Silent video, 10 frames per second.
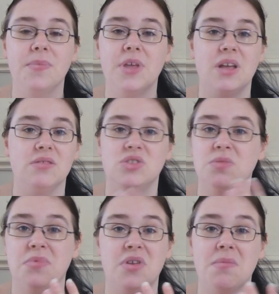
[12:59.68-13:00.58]
and
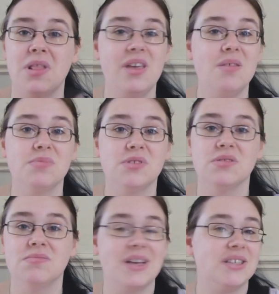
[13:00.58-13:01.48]
something on my lips.
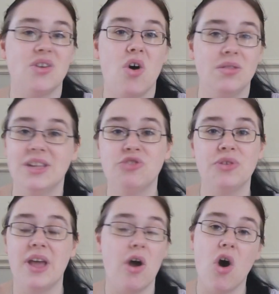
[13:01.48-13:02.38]
That's
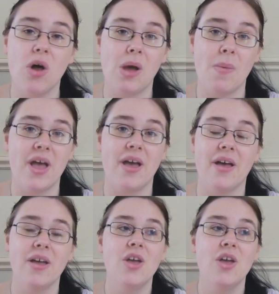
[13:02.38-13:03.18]
literally all I wear.